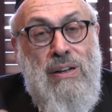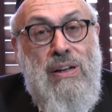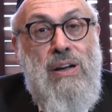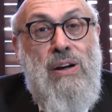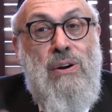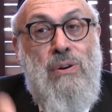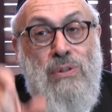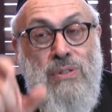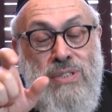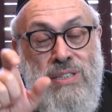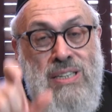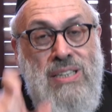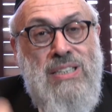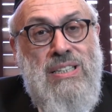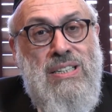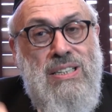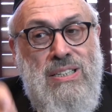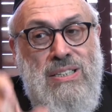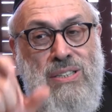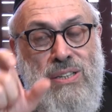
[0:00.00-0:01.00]
because this
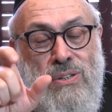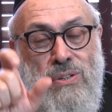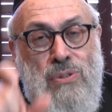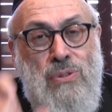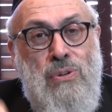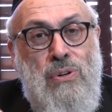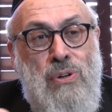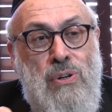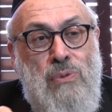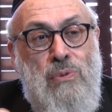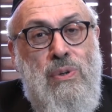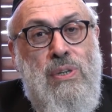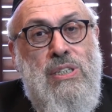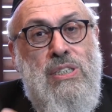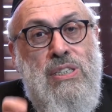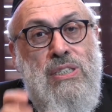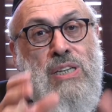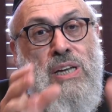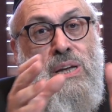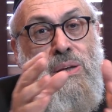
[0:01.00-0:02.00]
is the Tur which
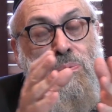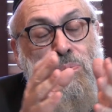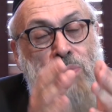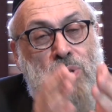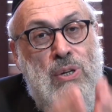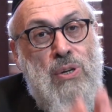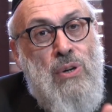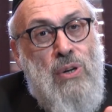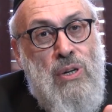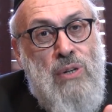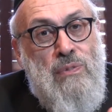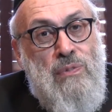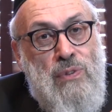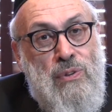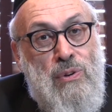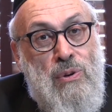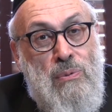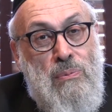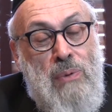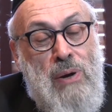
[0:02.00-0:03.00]
is Meyuchat for
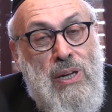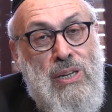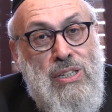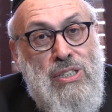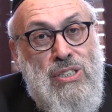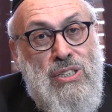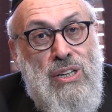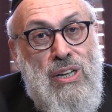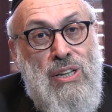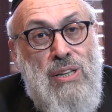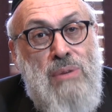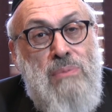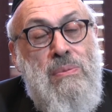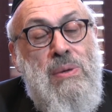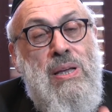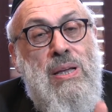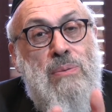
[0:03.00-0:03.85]
the Rabbeinu Shalom,